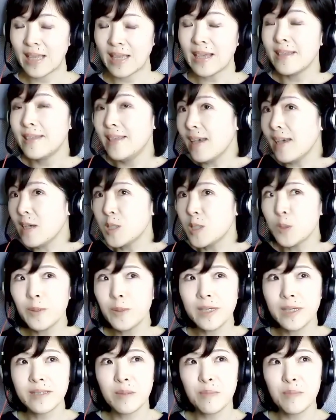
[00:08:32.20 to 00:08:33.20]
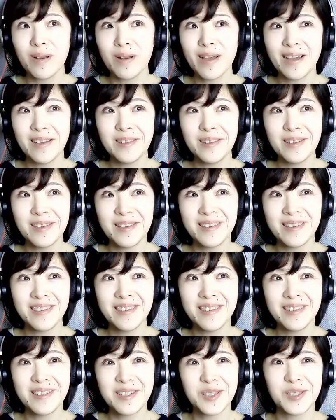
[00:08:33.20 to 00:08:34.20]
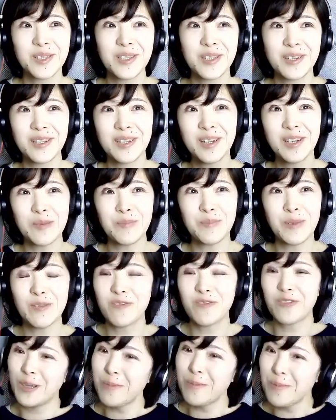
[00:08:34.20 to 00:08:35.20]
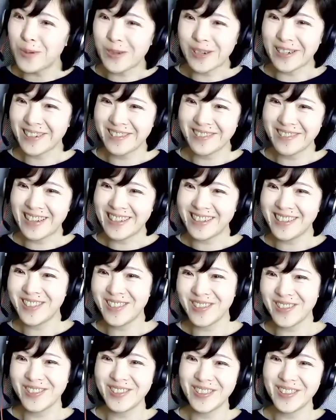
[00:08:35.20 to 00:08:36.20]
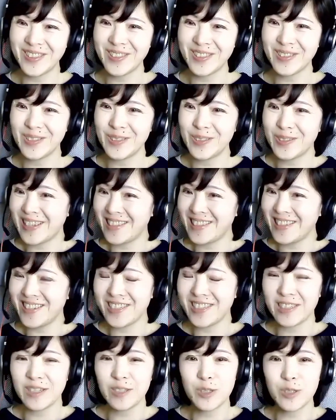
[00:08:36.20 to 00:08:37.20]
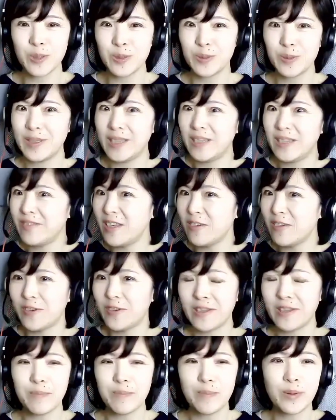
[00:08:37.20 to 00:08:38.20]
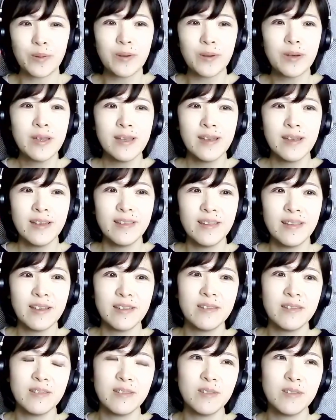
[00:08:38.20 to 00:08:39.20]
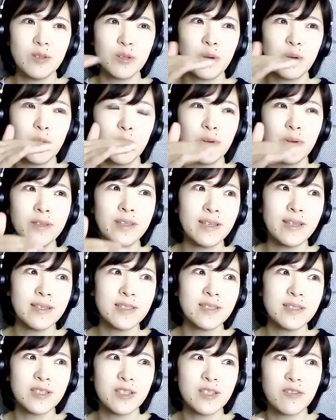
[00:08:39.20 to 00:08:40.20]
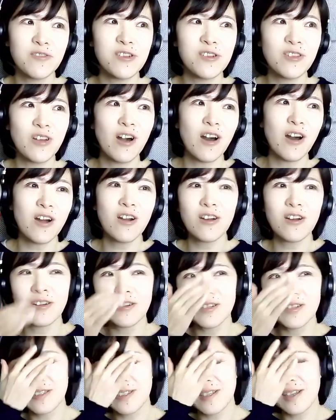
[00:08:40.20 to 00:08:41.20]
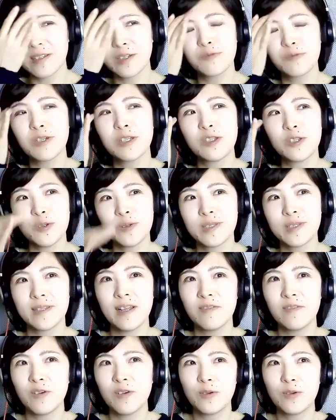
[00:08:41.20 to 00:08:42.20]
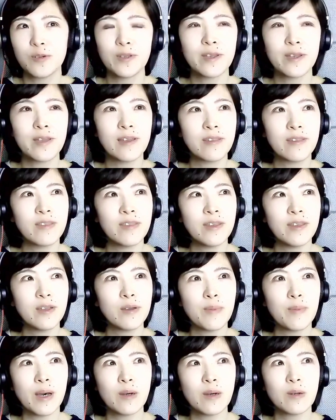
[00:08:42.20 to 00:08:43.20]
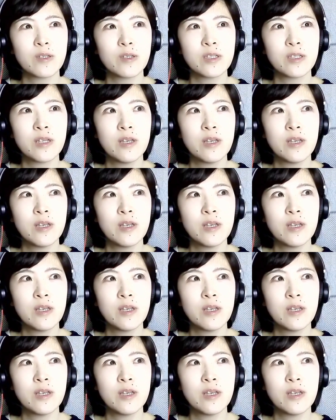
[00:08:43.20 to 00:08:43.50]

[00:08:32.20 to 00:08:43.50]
Yeah, so we can apply the circular economy framework, right, to energy, to EV, for example. Then, you know, all these different R's at a reduced level, you can think about